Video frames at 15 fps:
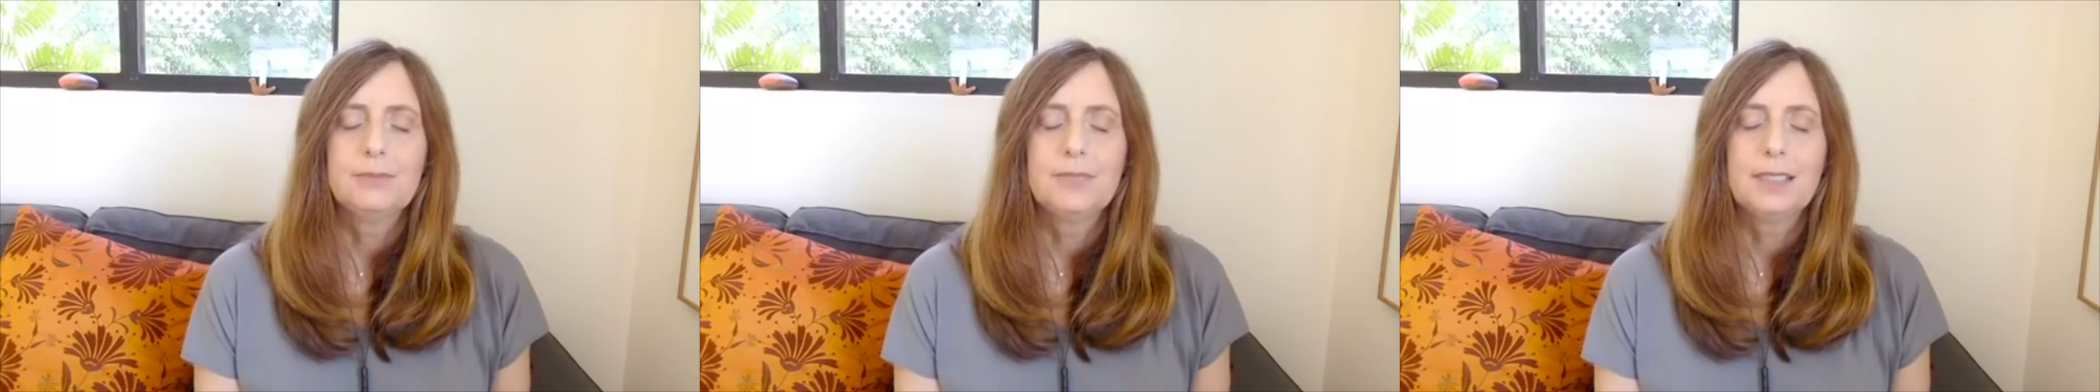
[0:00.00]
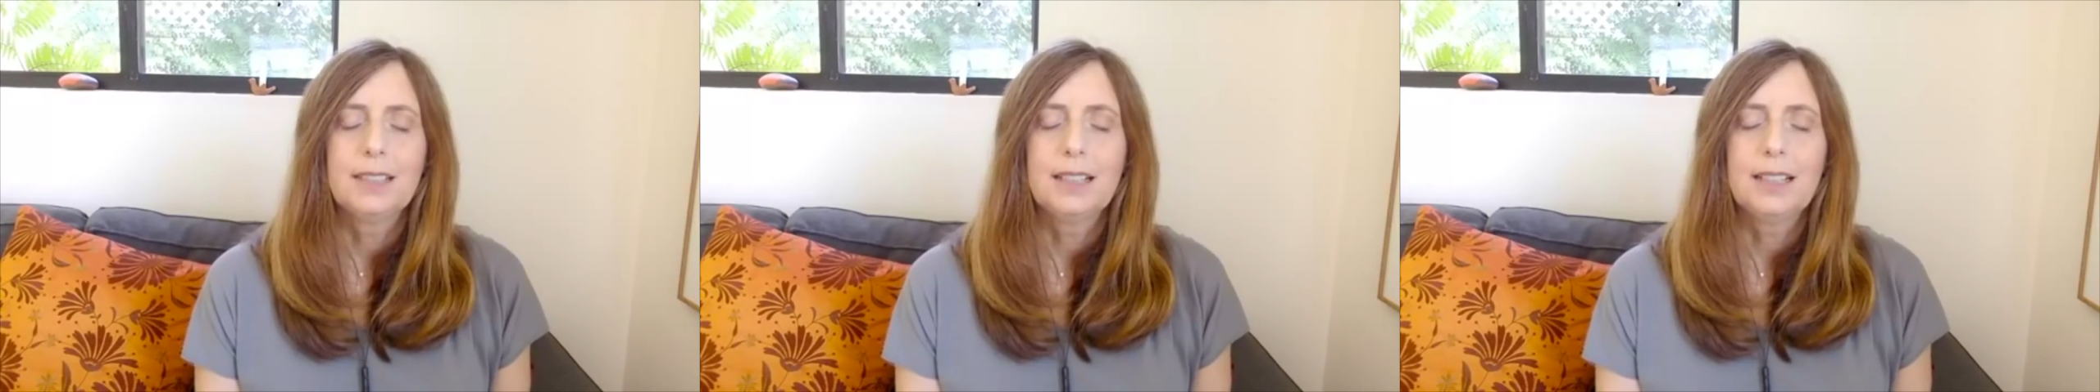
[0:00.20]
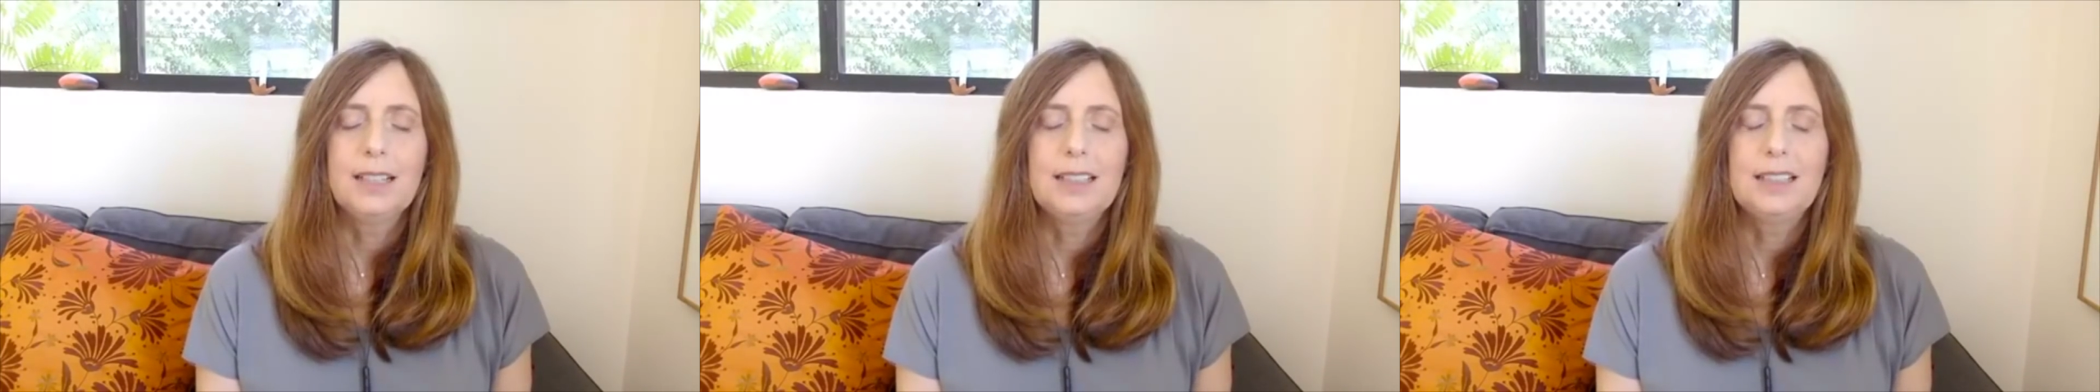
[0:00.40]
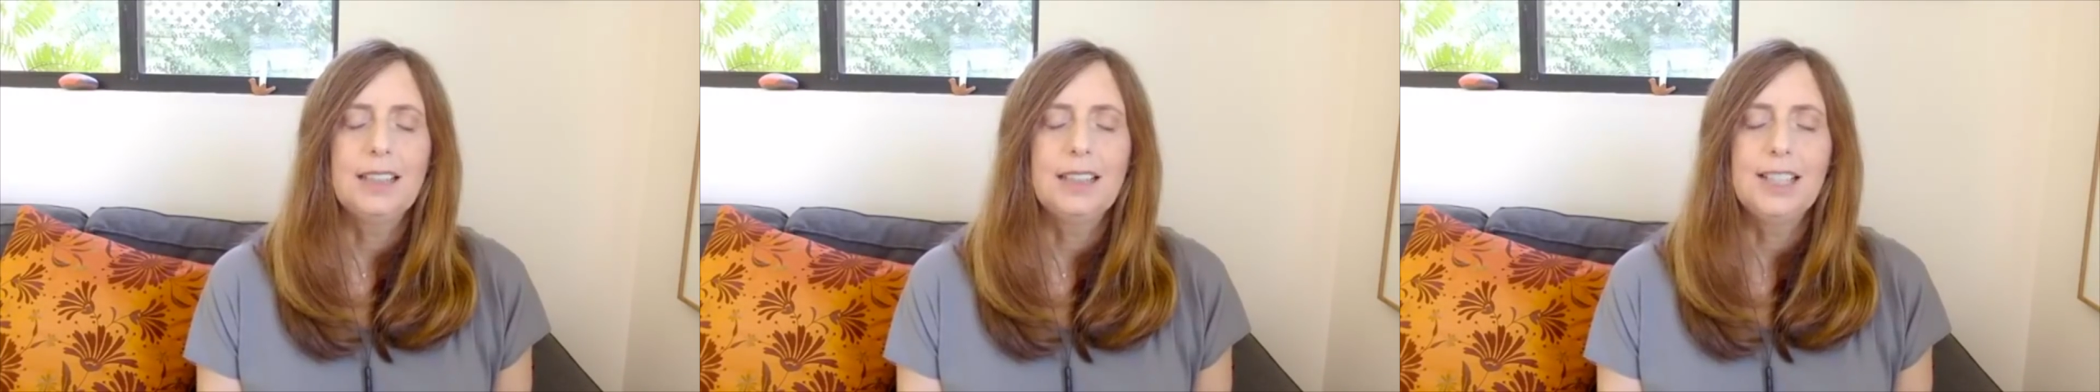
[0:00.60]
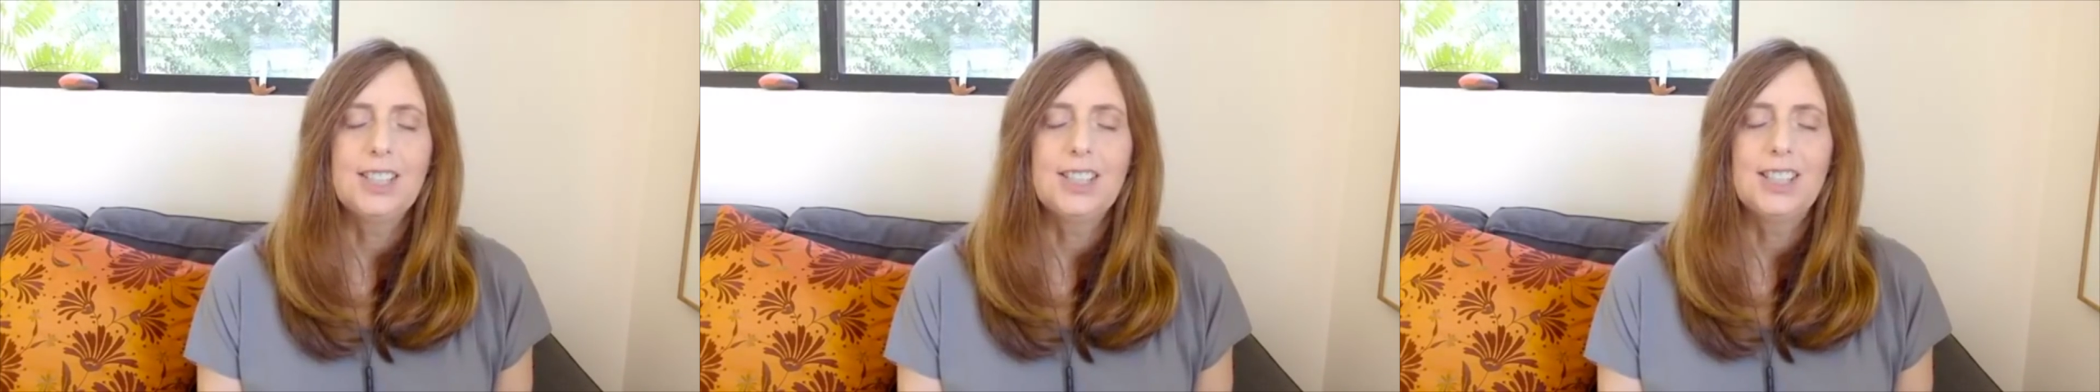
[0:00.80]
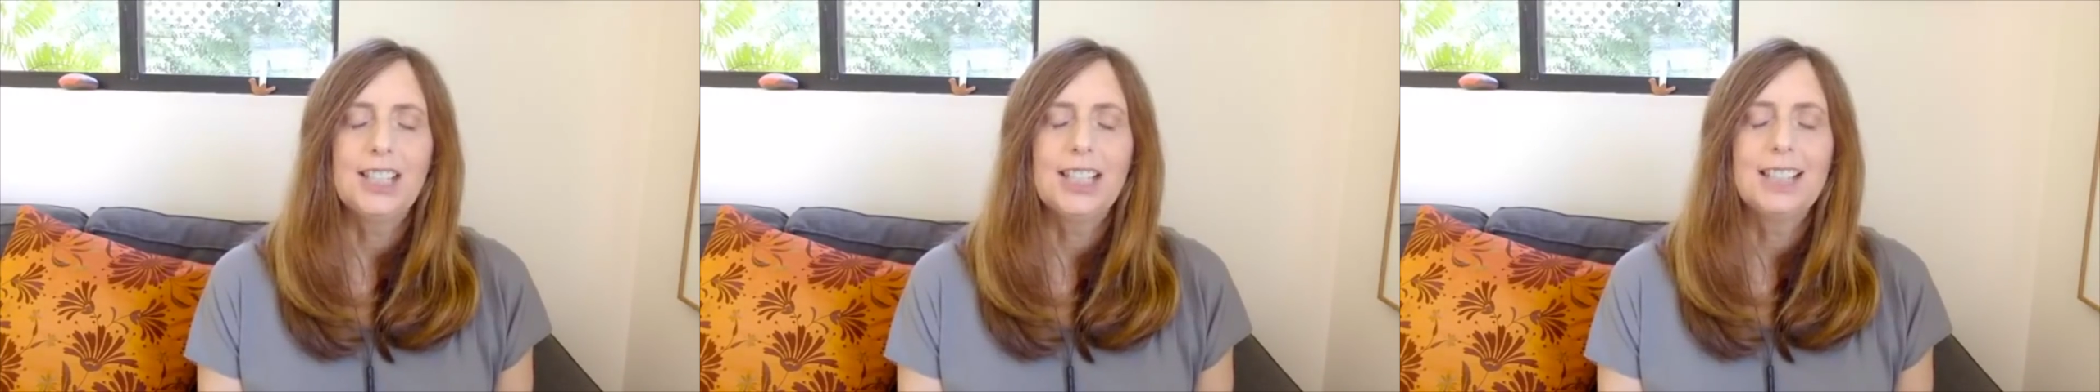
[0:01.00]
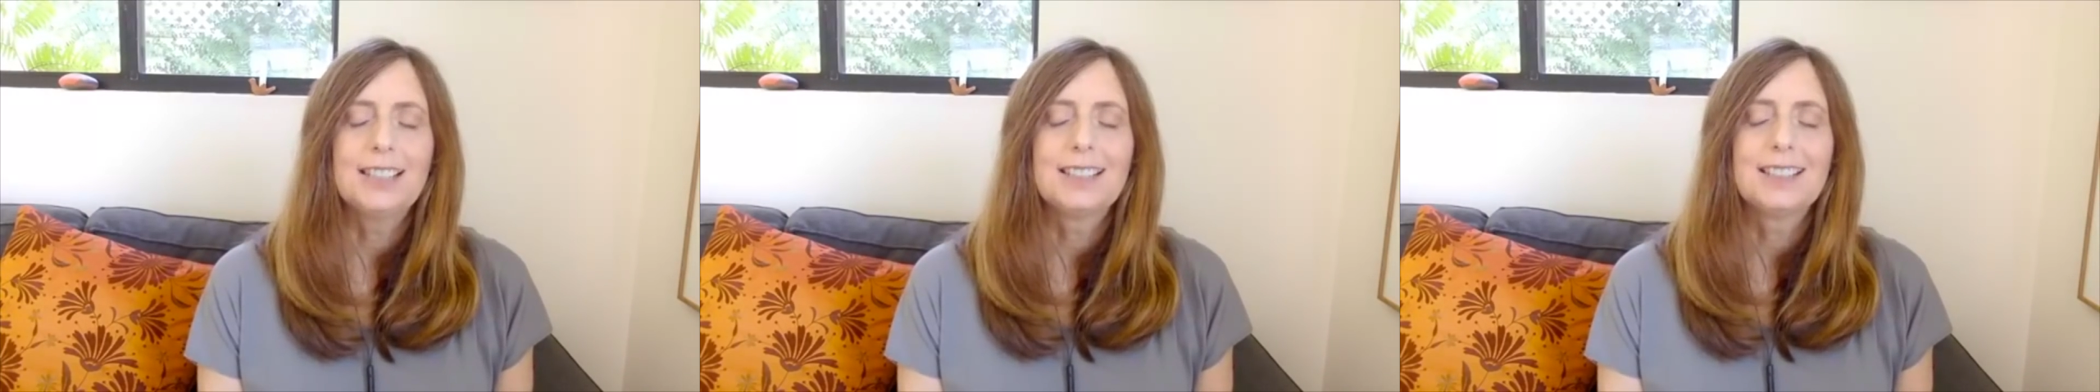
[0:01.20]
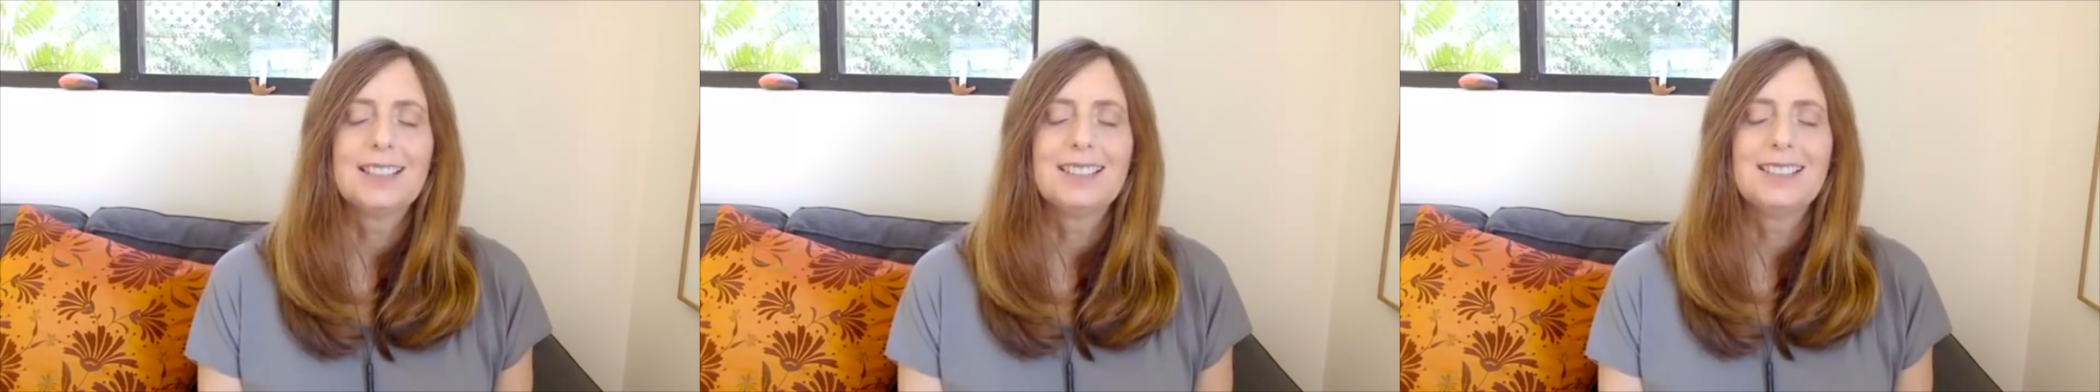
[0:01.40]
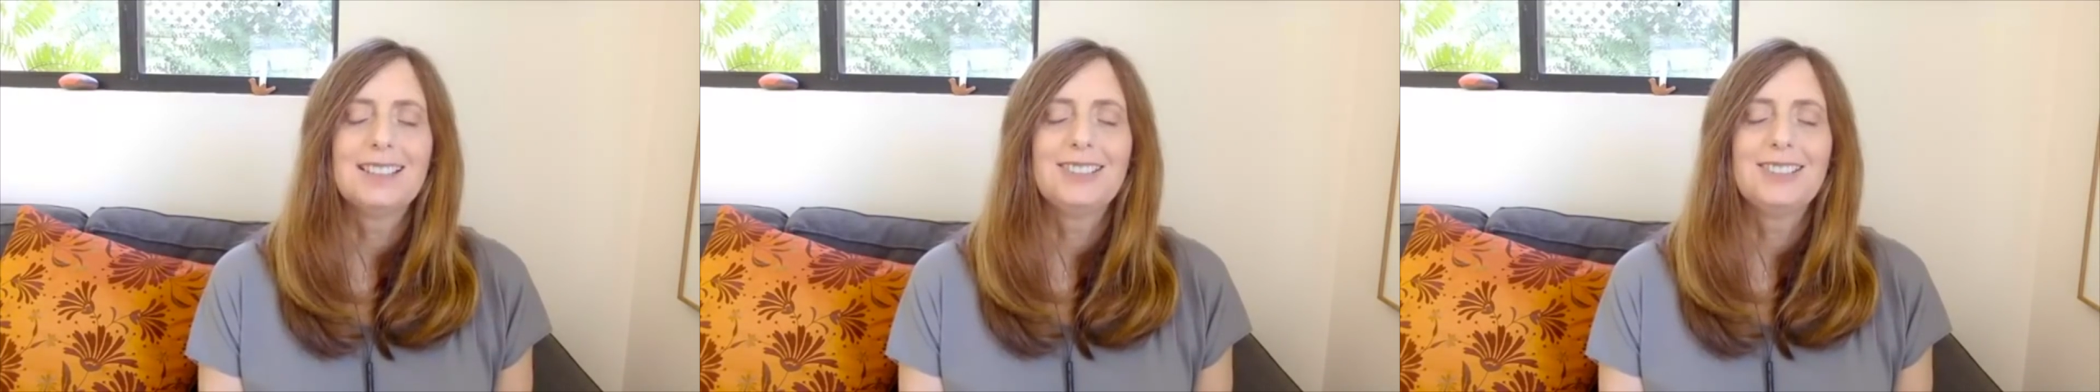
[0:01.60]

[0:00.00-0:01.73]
isolationist or